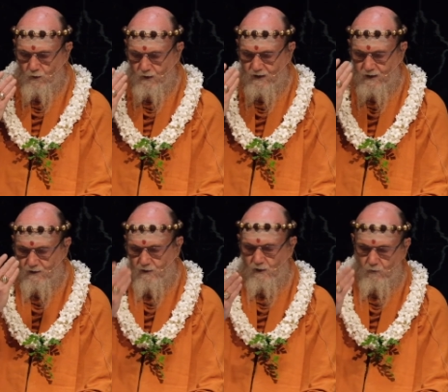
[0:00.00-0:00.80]
looking
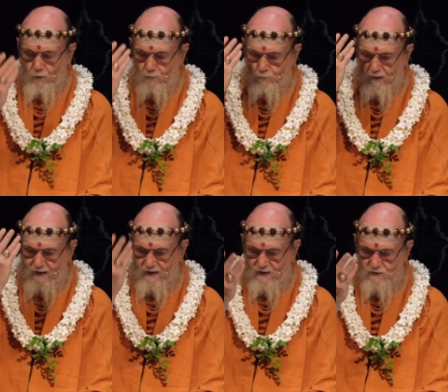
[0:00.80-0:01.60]
into different
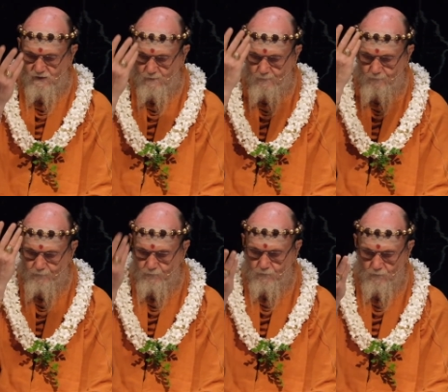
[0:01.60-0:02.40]
planes
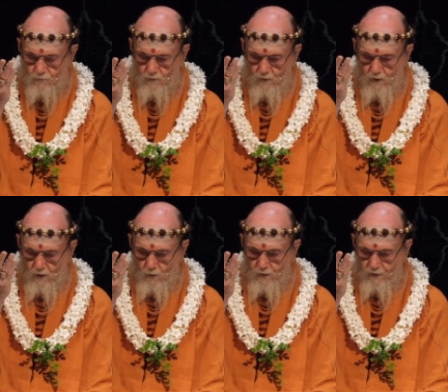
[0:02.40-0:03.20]

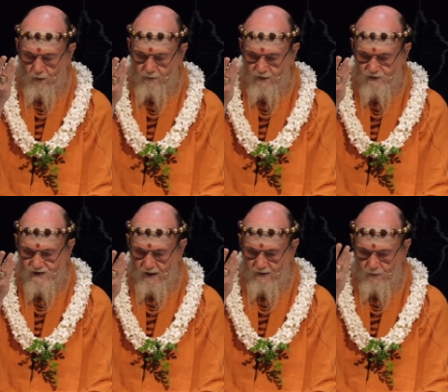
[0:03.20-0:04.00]
with our inner
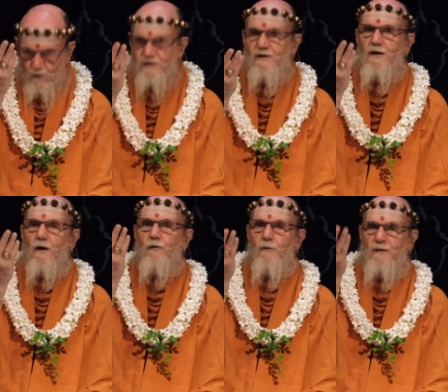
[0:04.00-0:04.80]
sight and we're seeing
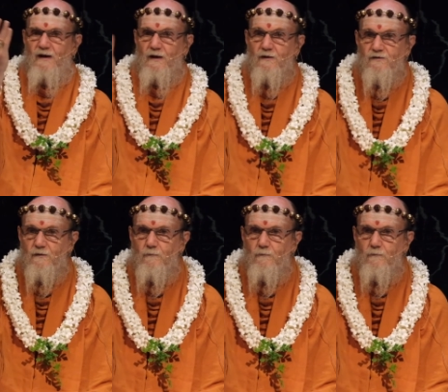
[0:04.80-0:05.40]
other beings.